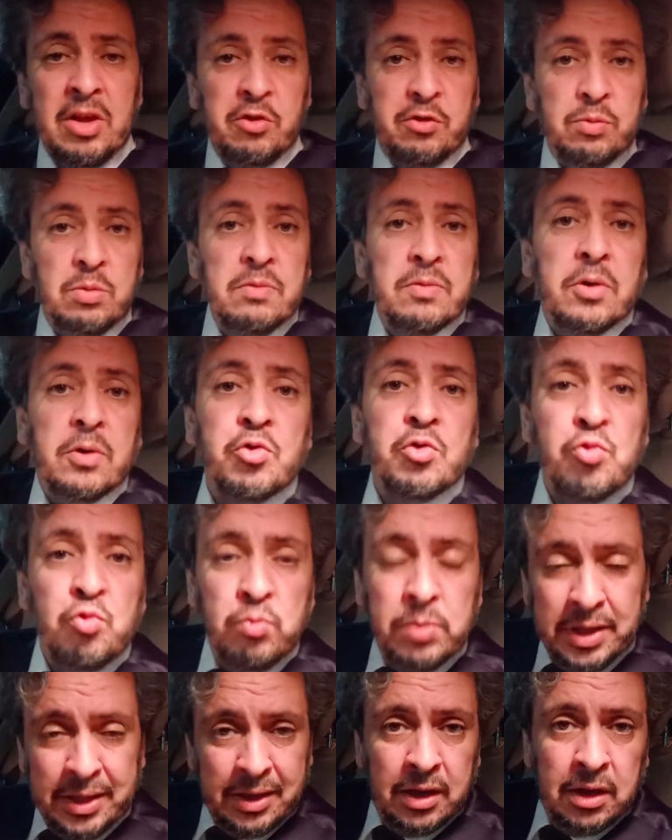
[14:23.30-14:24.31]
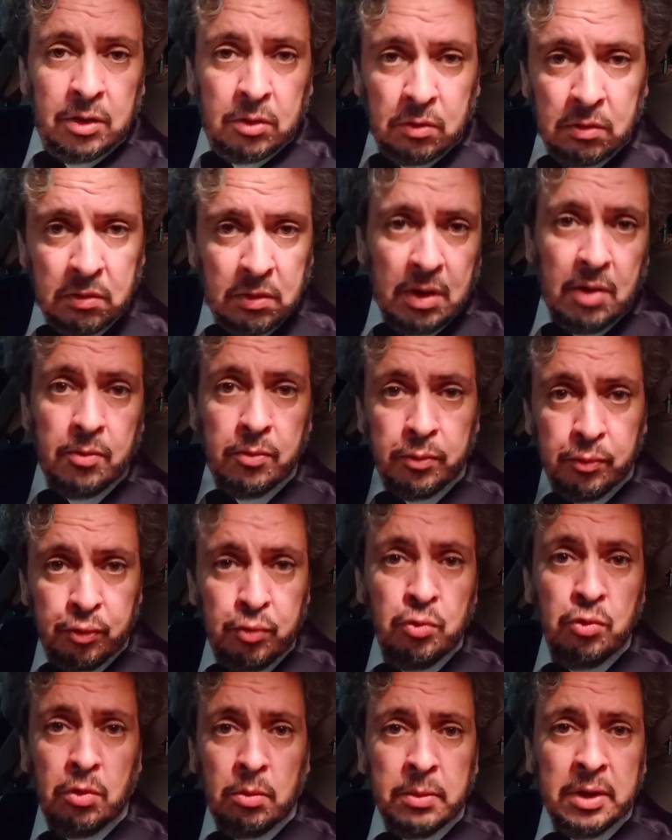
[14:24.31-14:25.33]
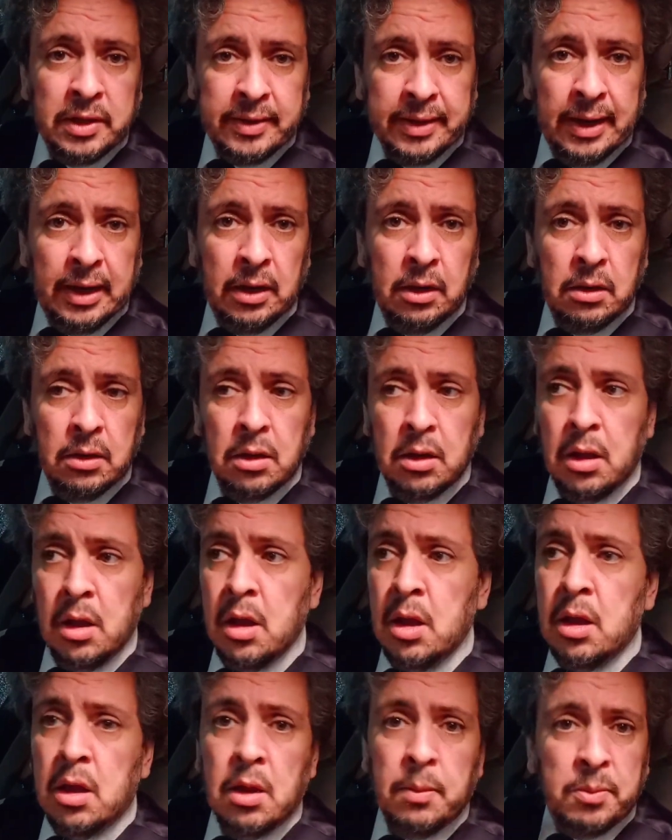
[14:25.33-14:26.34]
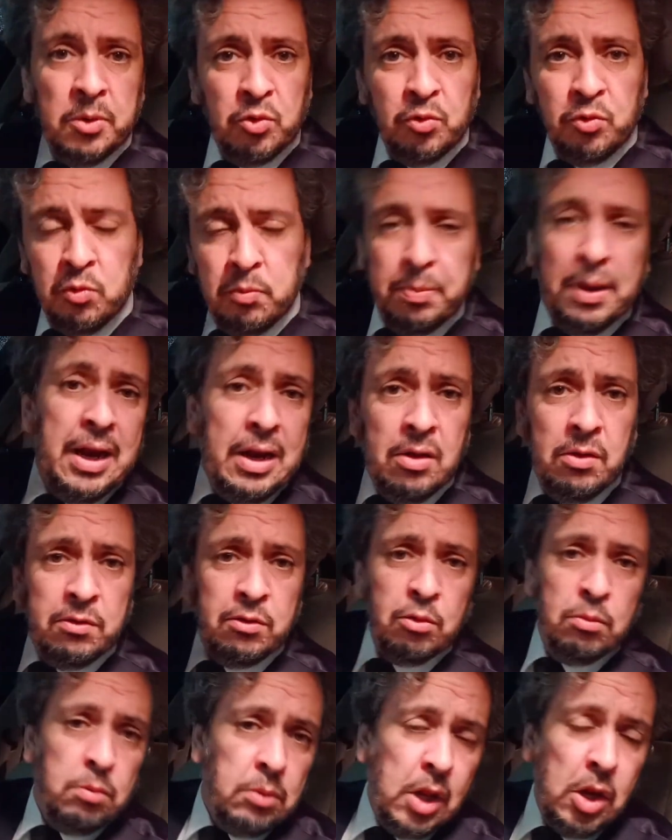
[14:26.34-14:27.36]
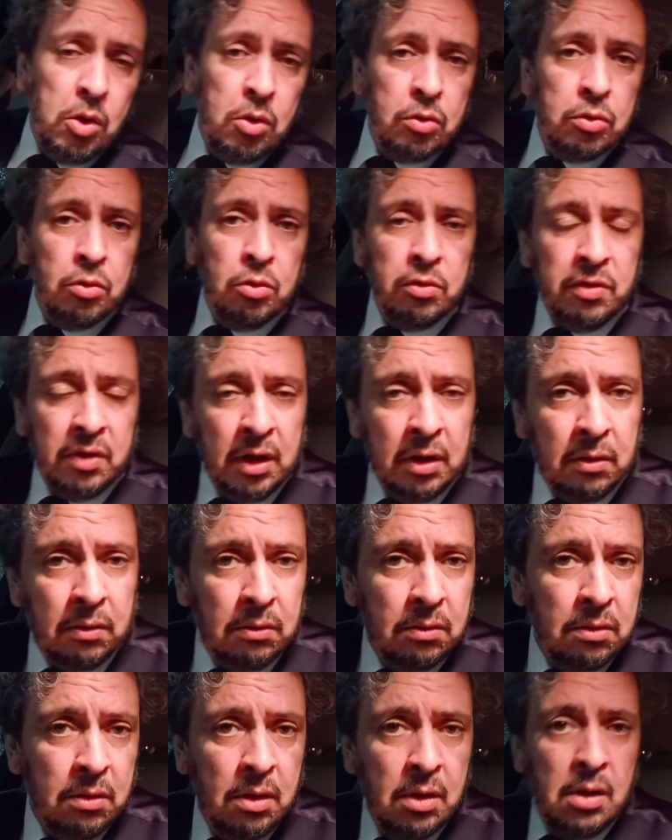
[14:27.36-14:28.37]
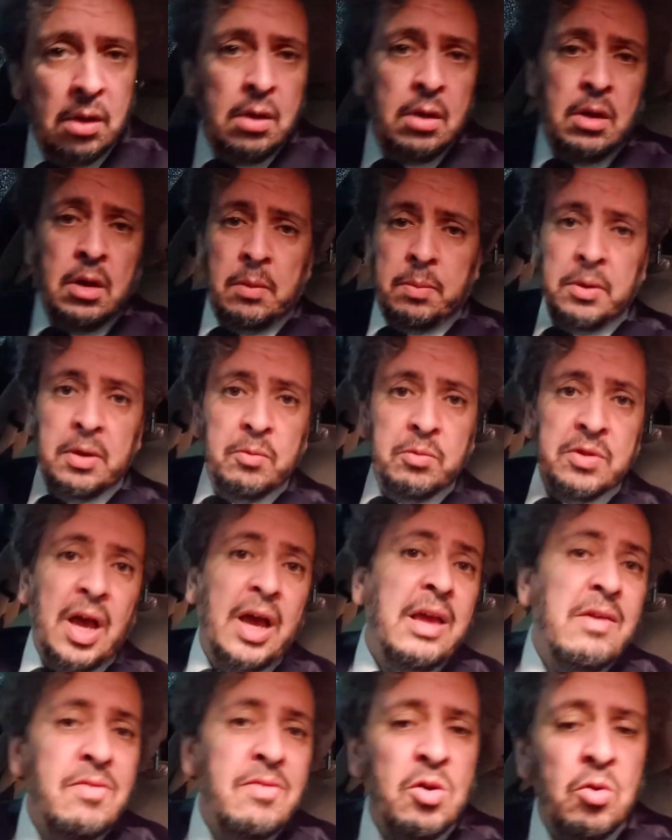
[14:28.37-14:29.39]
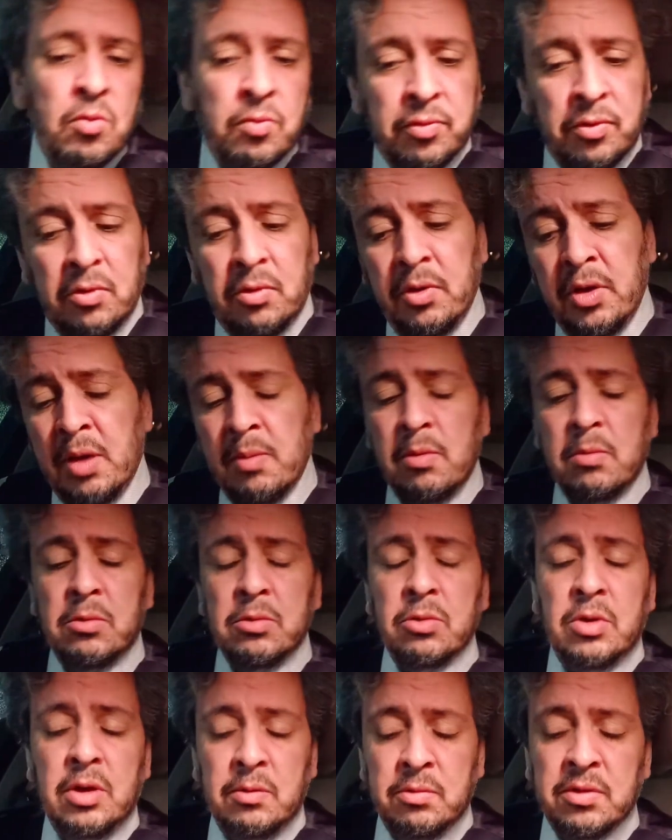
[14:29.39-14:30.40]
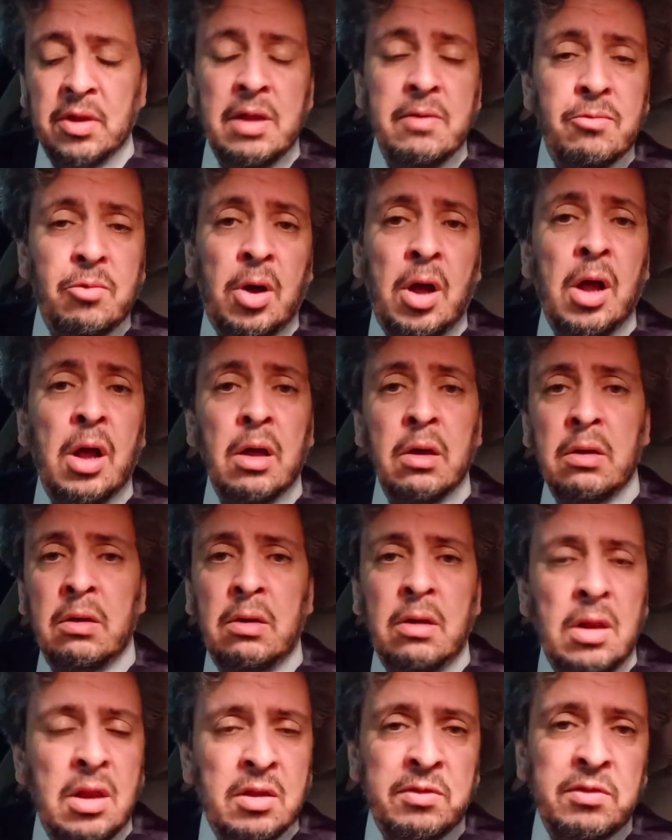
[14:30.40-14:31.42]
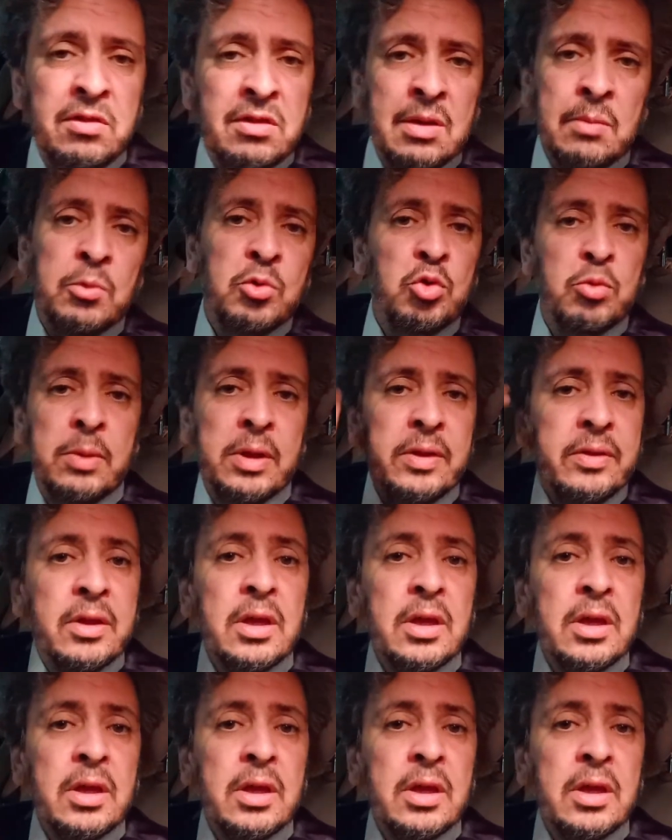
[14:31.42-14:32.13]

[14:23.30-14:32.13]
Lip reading: I'll put you in a metal barrel and then I'll throw you in the middle of the ocean and then you end up at the bottom. Eventually, you'll notice it has an automatic system to bring you back up.